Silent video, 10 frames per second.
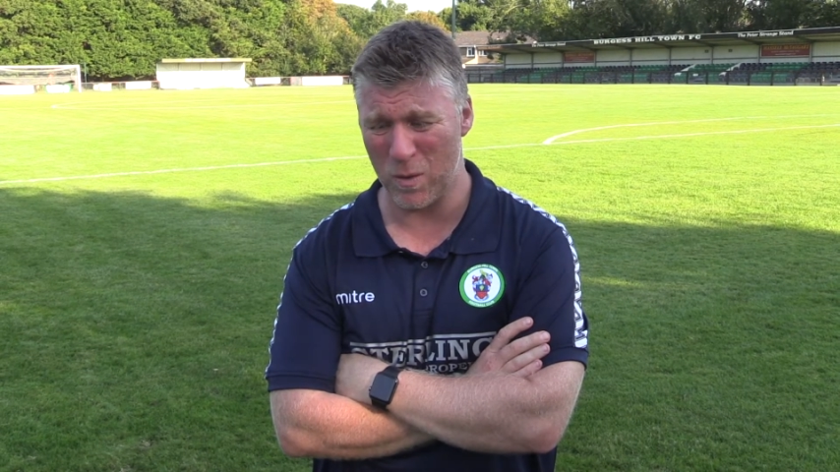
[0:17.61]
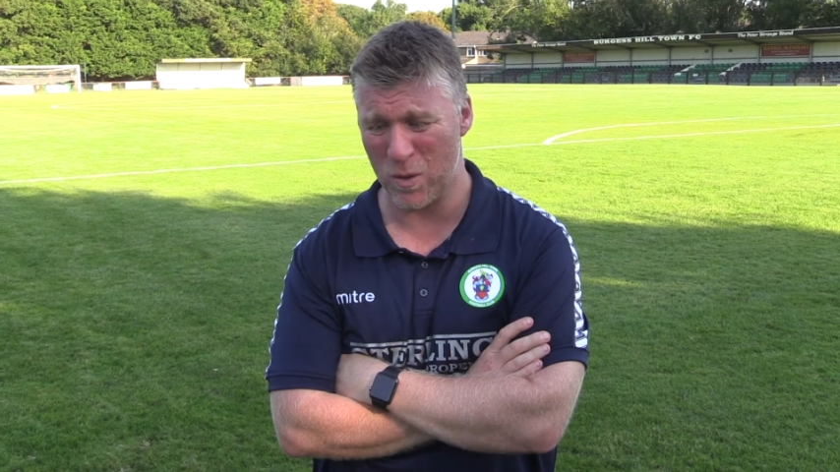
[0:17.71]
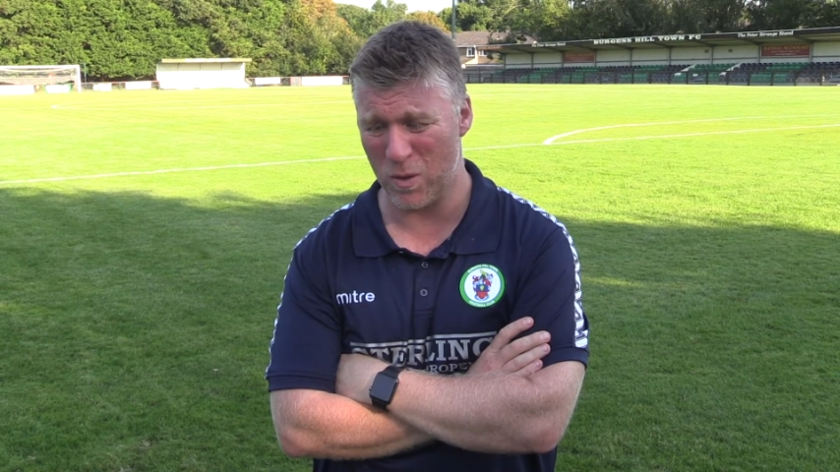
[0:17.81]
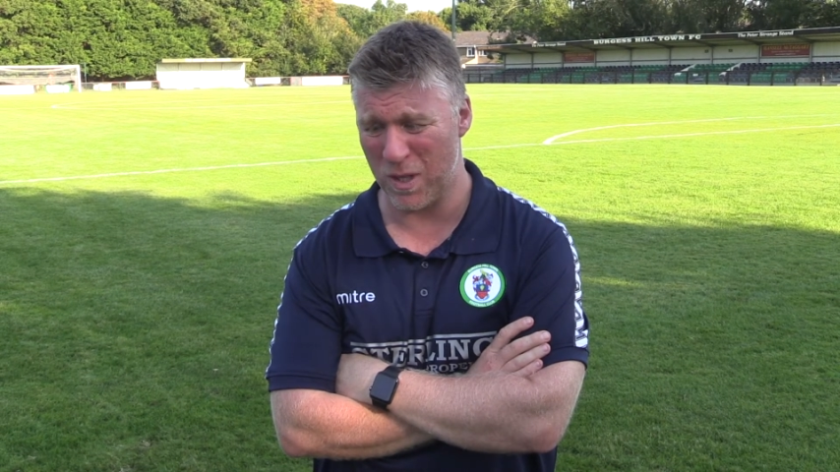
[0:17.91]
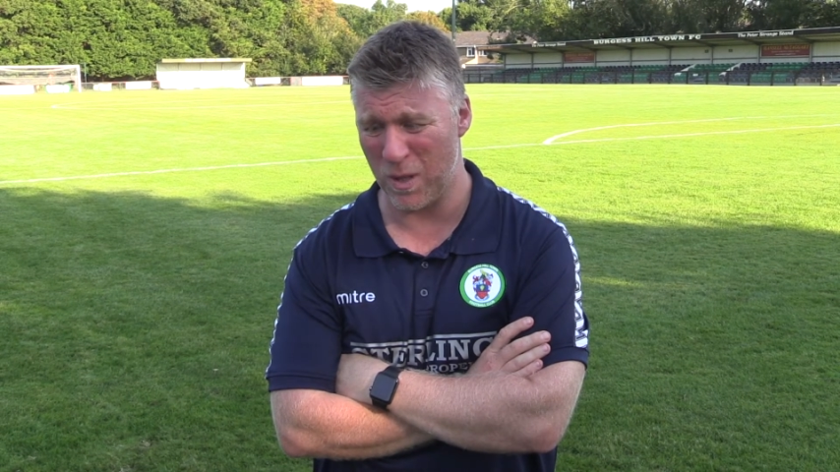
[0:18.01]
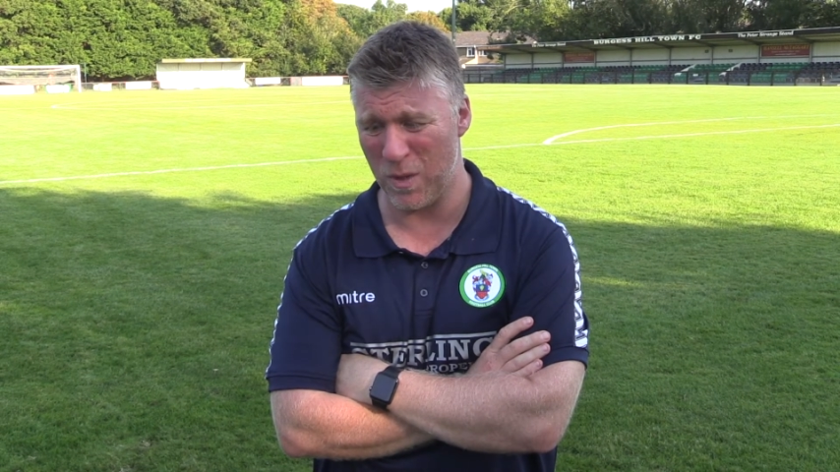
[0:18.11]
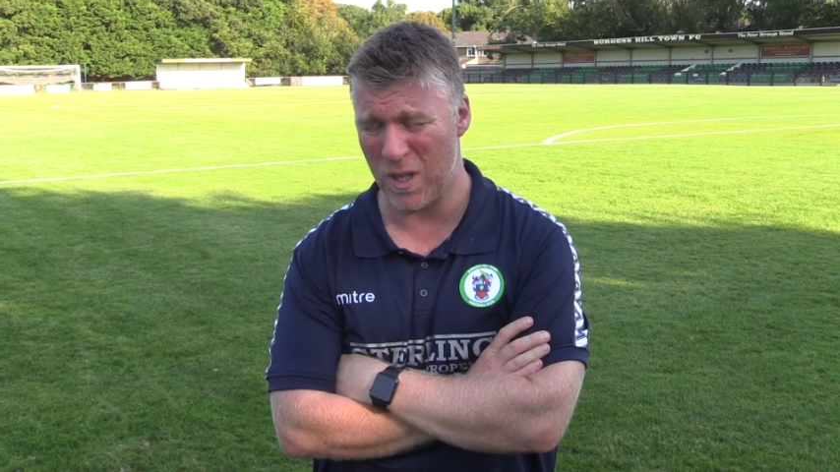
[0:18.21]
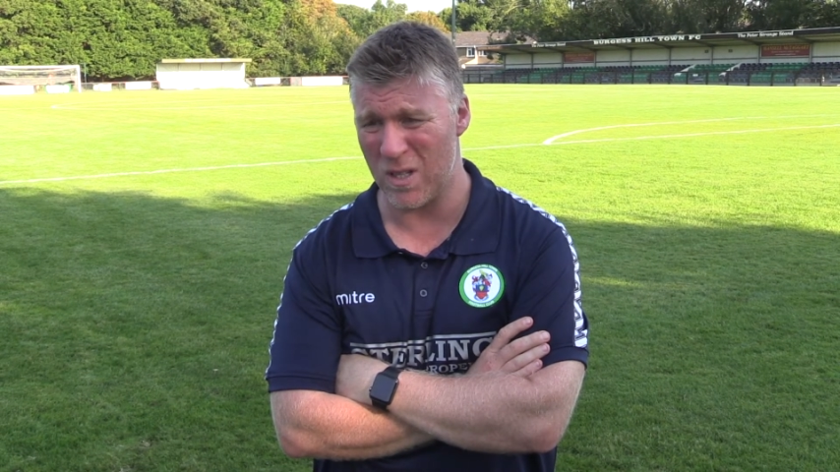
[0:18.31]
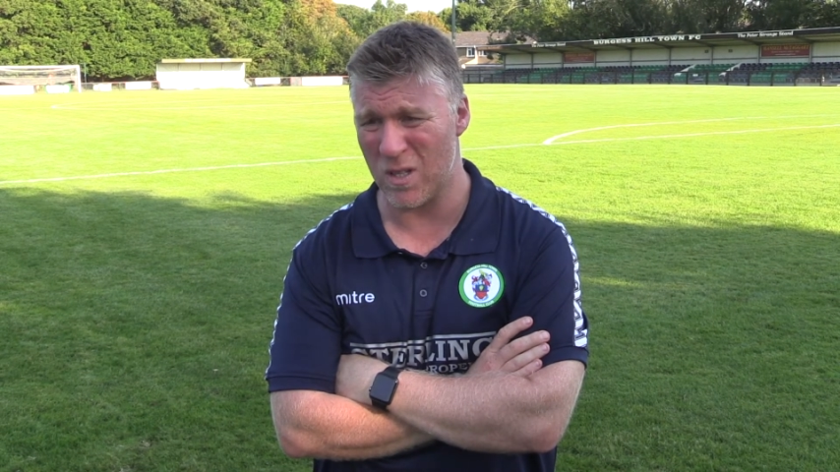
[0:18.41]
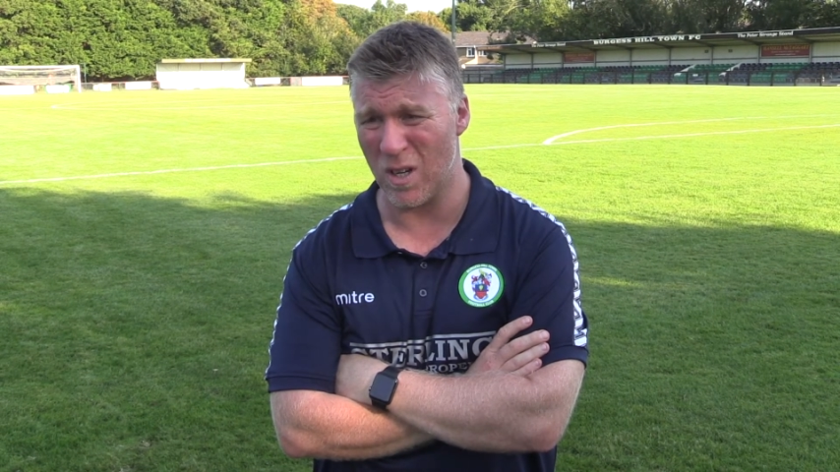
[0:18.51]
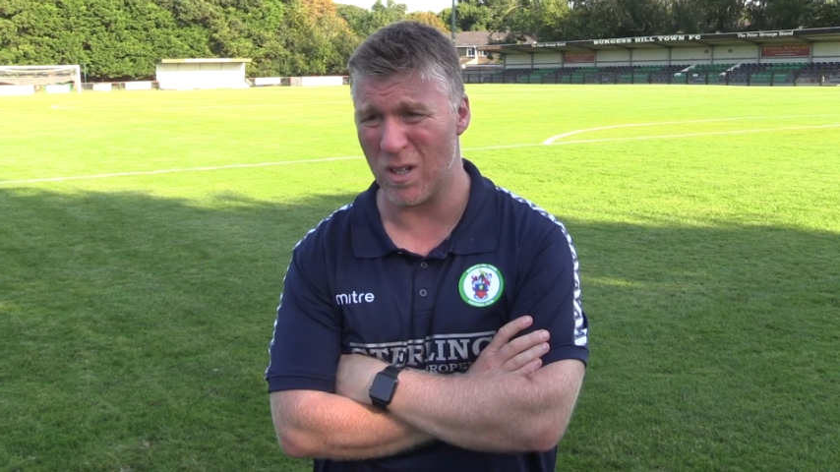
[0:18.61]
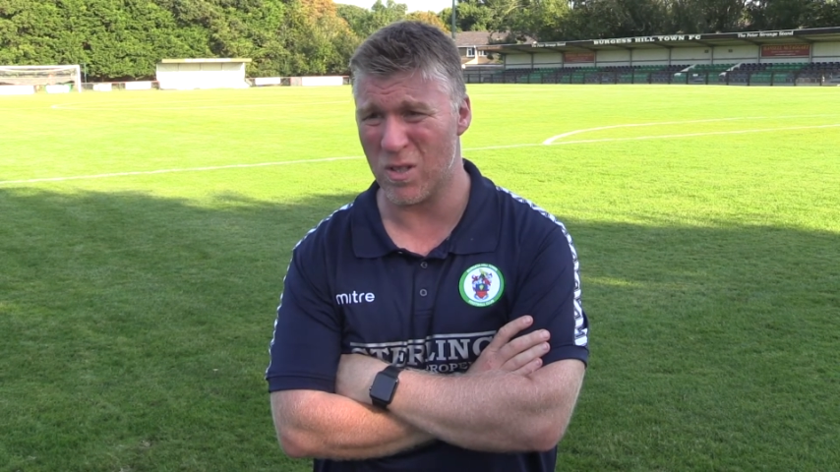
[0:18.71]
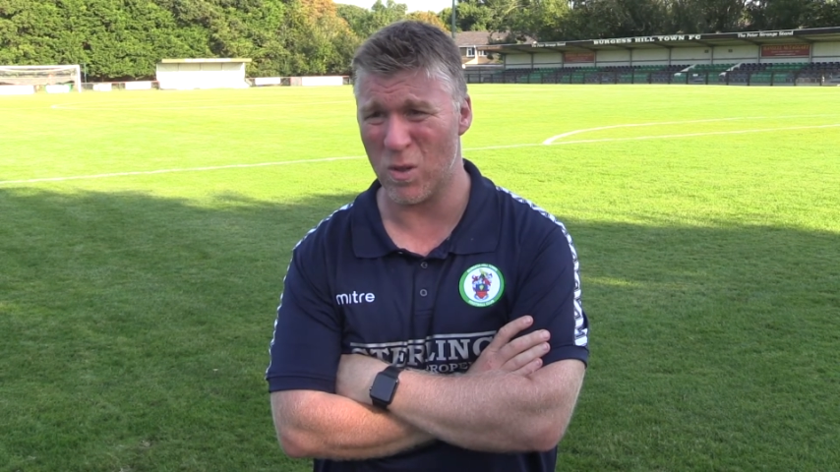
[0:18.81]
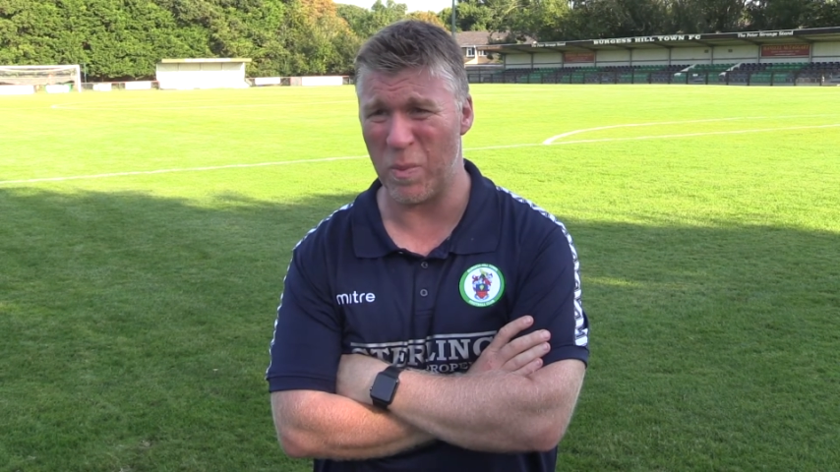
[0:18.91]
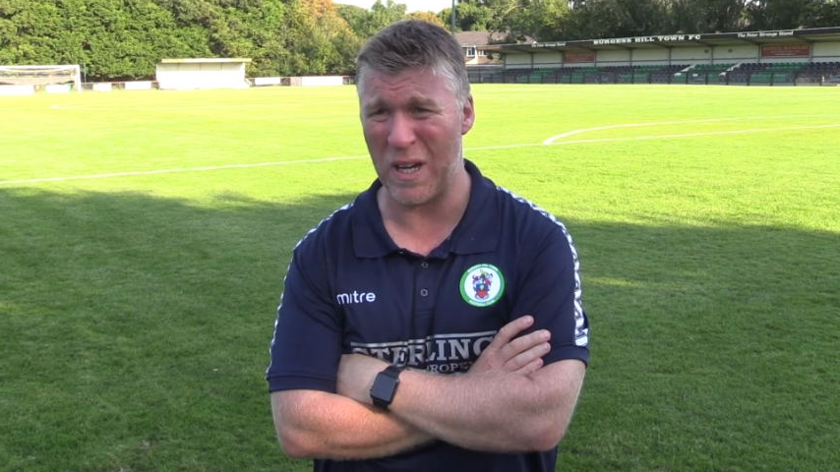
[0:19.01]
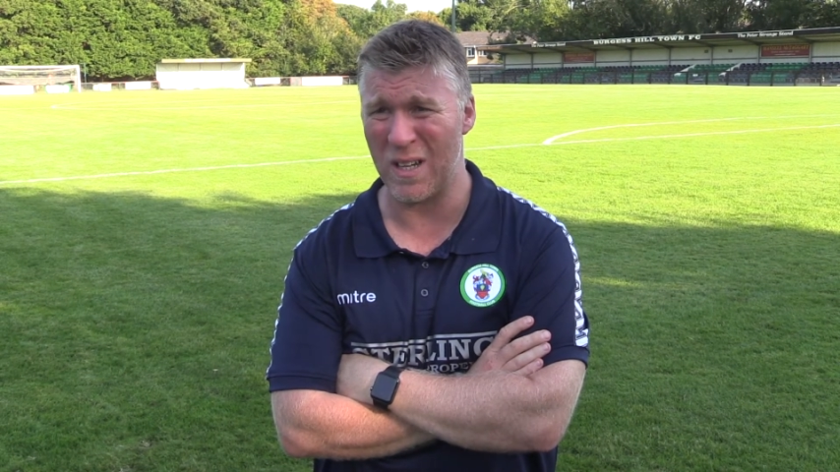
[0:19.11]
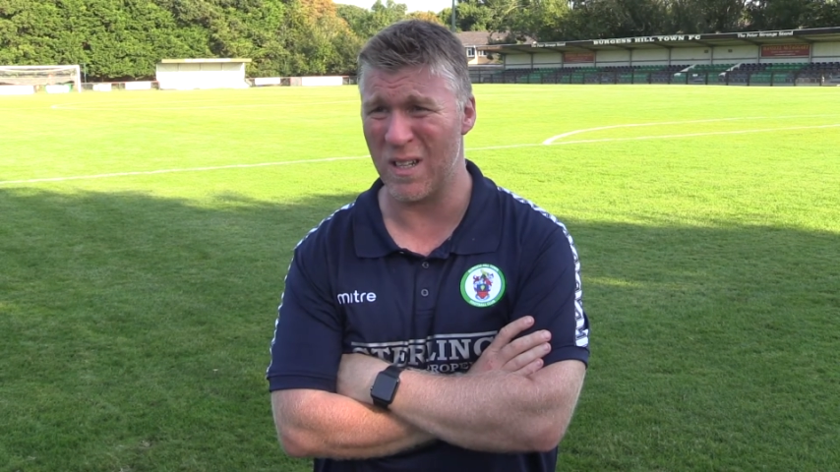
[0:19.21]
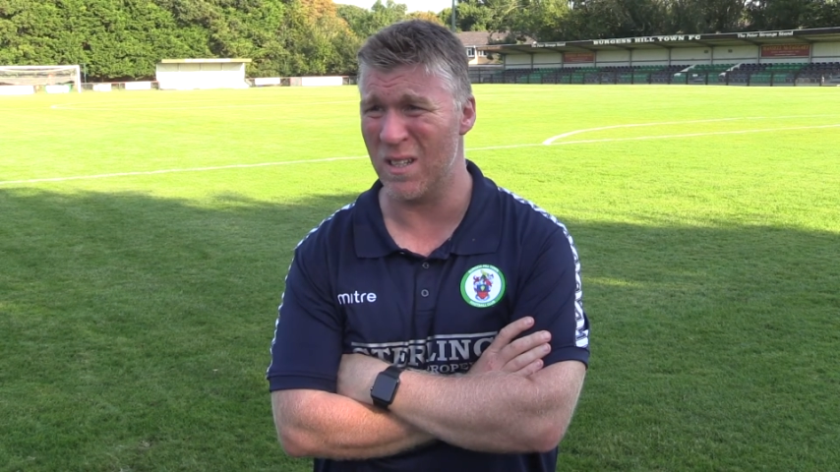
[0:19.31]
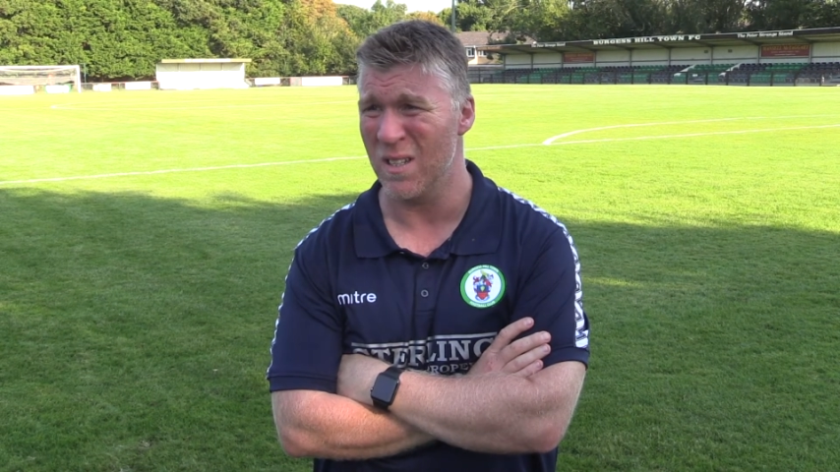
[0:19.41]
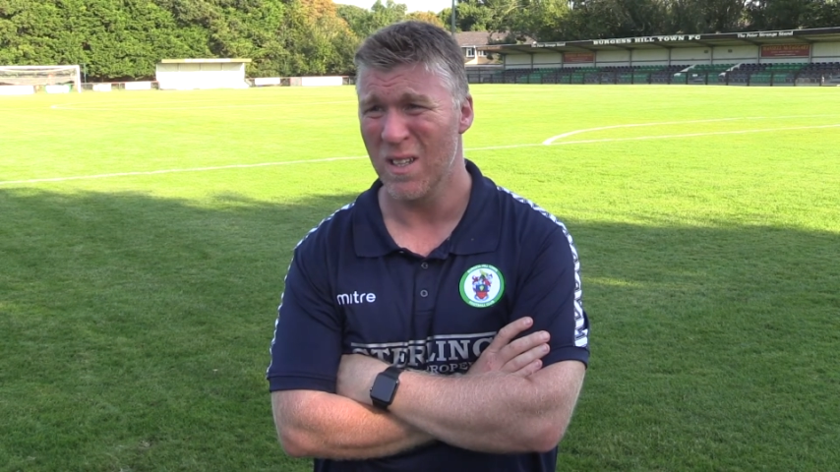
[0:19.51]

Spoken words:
sort of thing, we didn't start too badly,